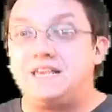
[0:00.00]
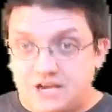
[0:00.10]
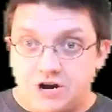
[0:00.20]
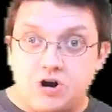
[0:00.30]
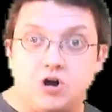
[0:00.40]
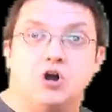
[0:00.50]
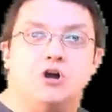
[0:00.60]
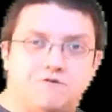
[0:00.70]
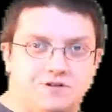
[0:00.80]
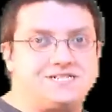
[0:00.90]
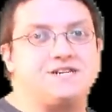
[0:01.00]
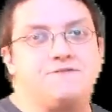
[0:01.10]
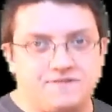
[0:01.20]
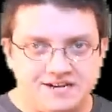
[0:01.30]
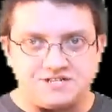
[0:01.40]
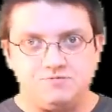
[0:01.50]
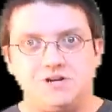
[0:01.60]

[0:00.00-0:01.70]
a cure for this infection.